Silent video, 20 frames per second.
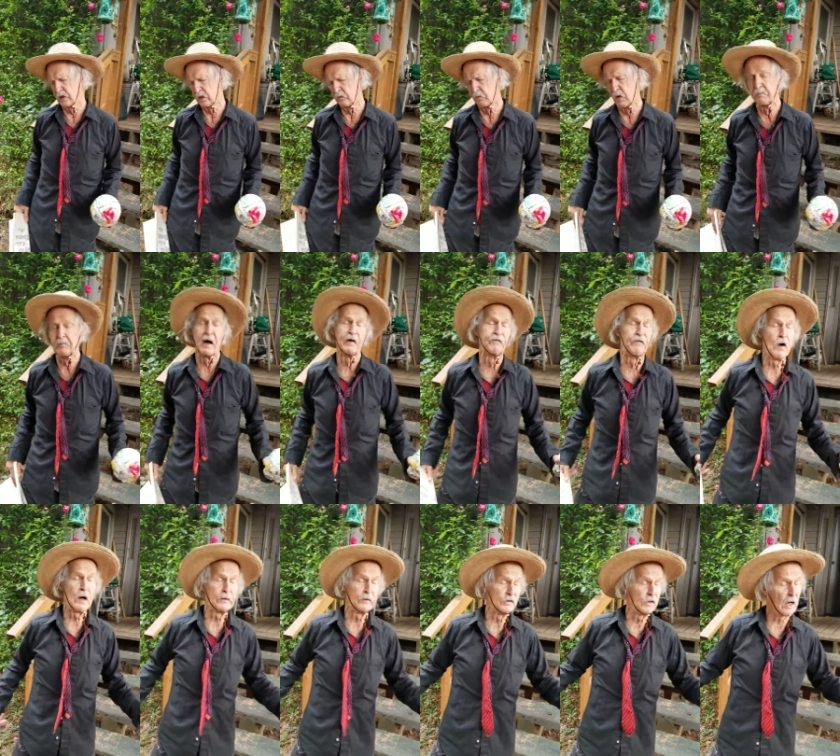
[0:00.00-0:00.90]
when my
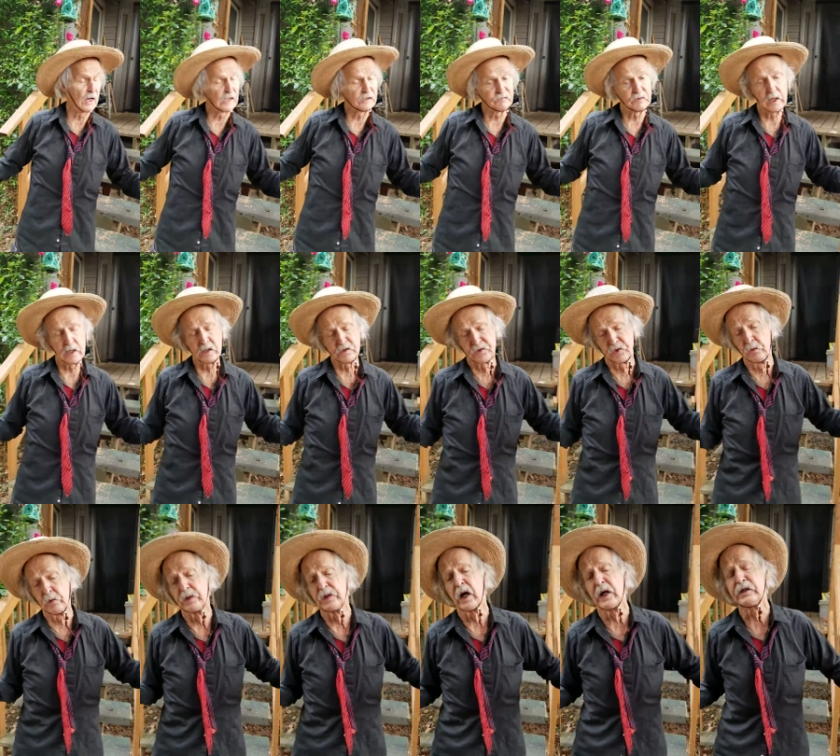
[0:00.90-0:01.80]
father died of cancer
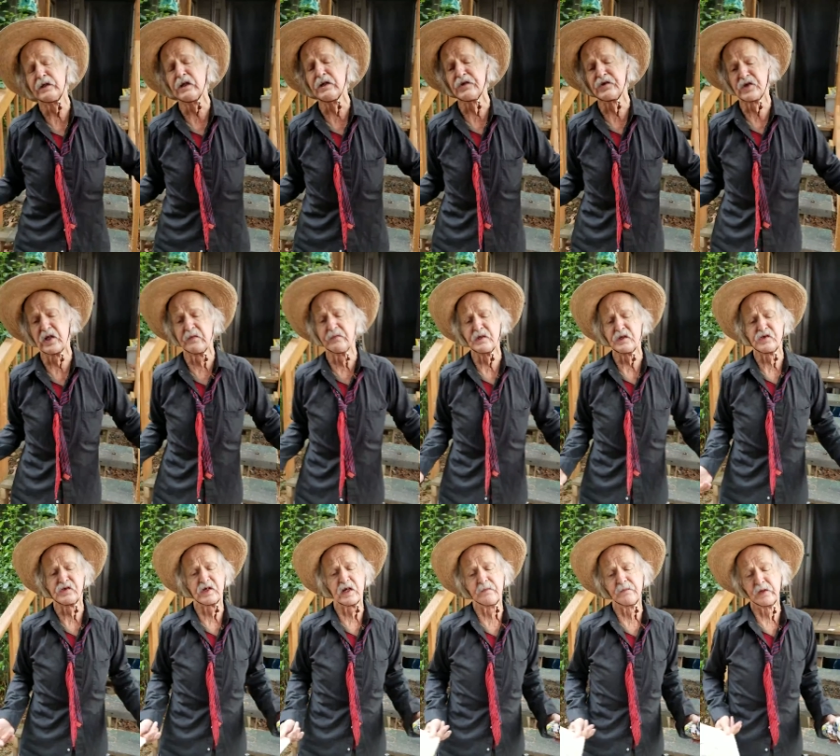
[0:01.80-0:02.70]
in
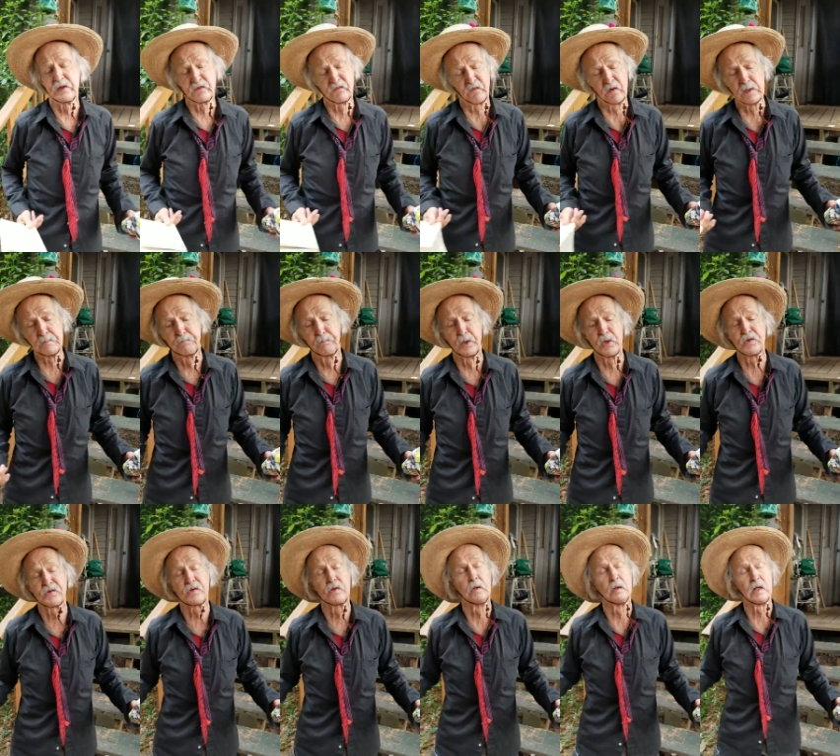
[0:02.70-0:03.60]
1977, it's very
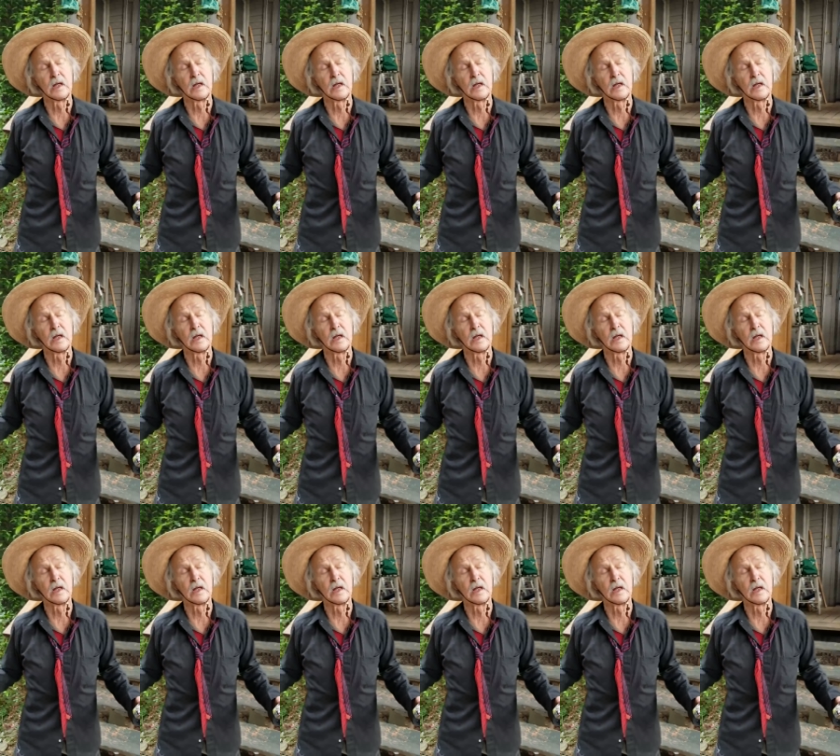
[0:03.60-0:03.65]
personal.